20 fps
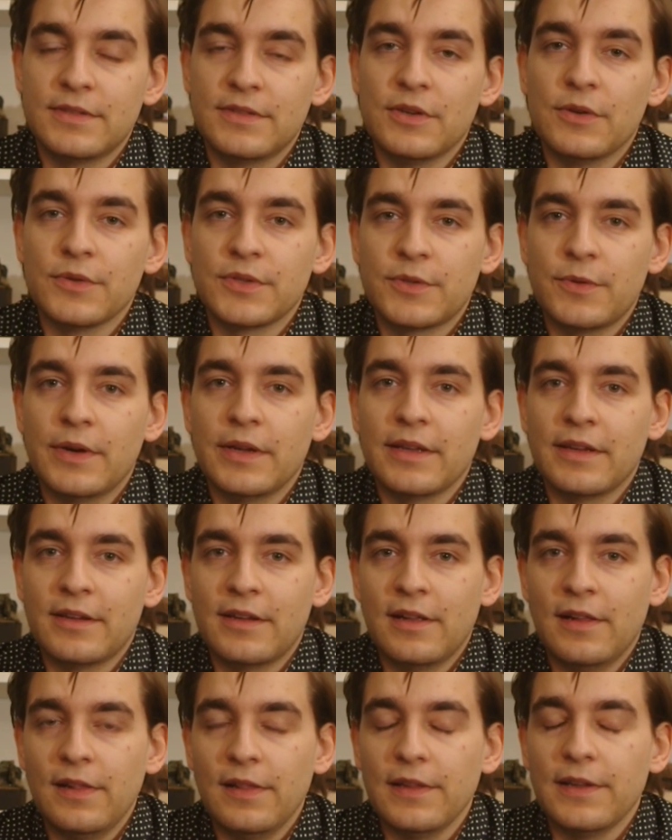so it's quite
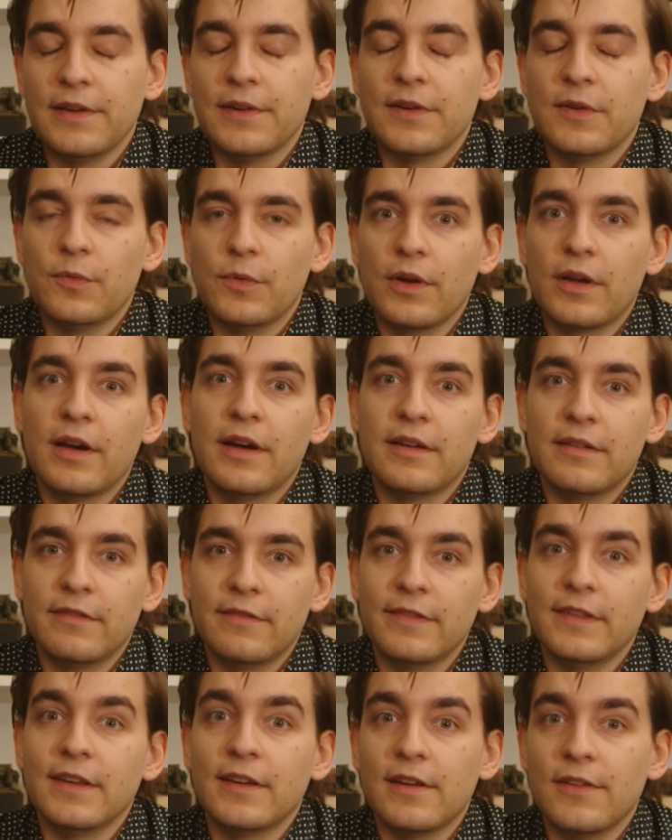clear what kind of
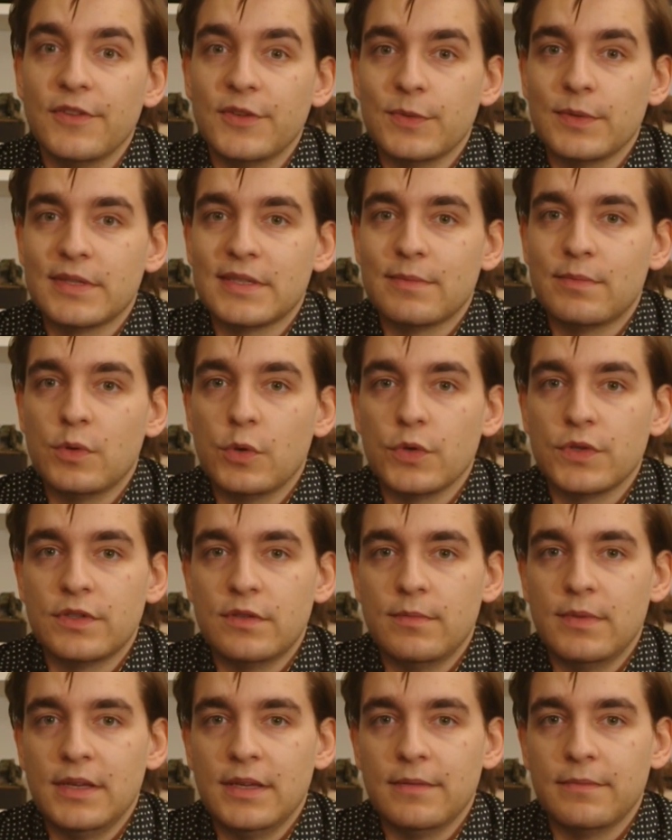vehicle this was supposed
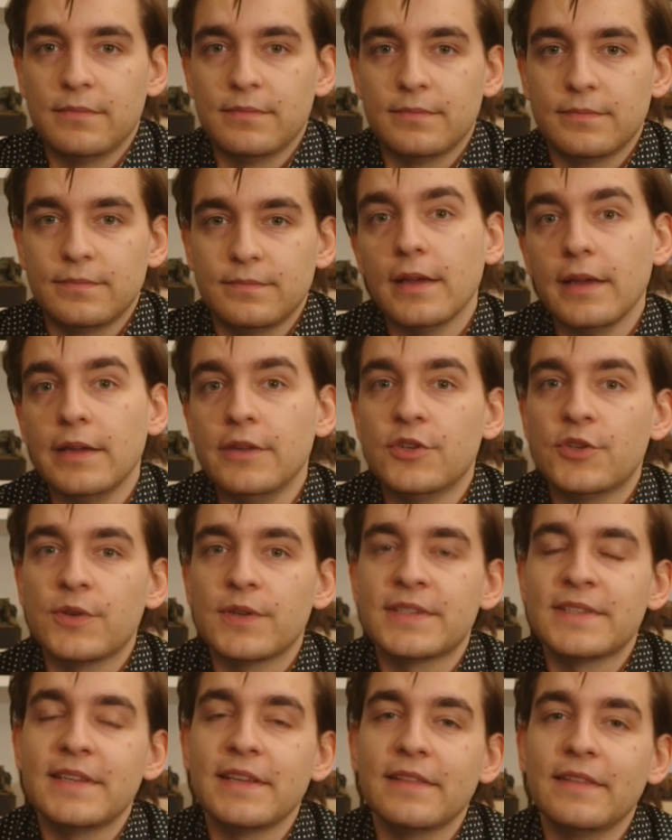to be.
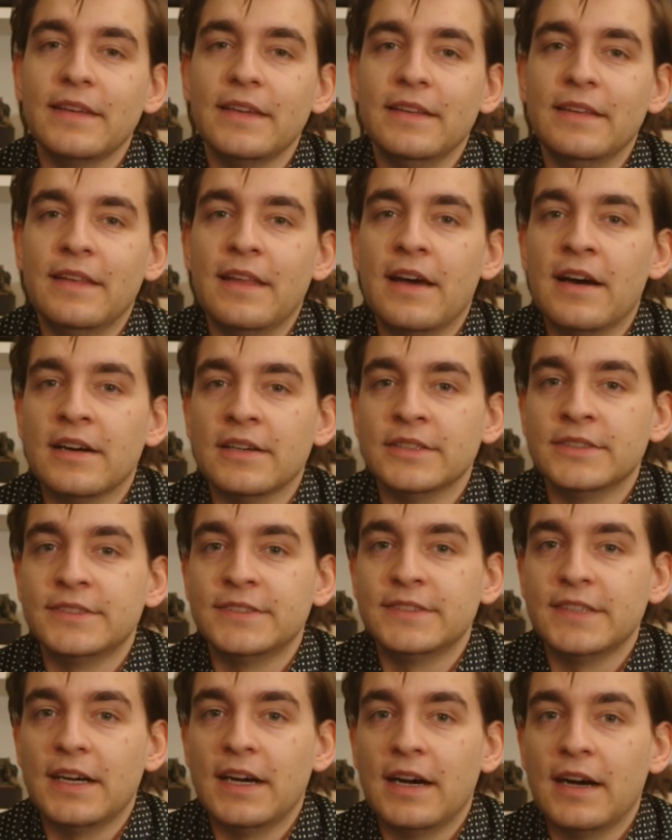Interestingly
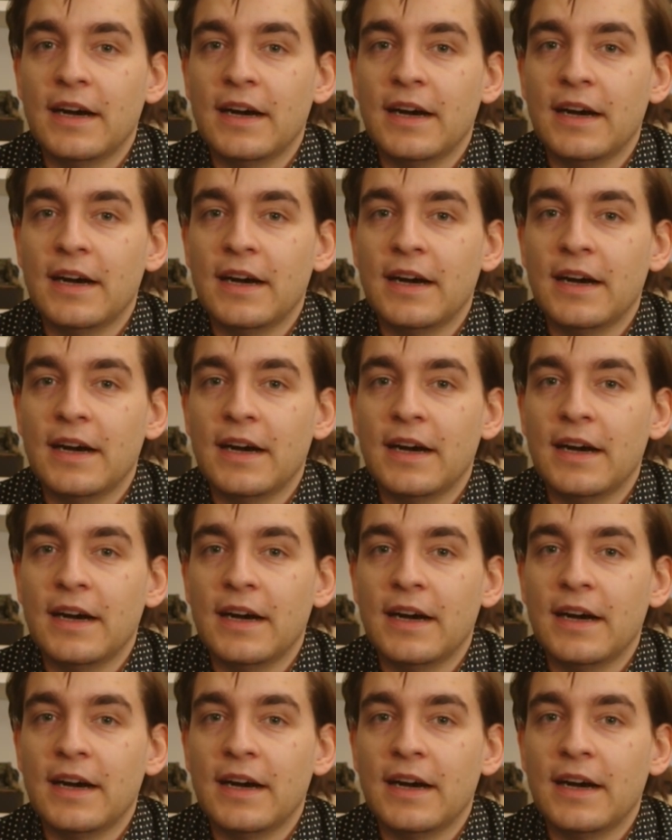enough,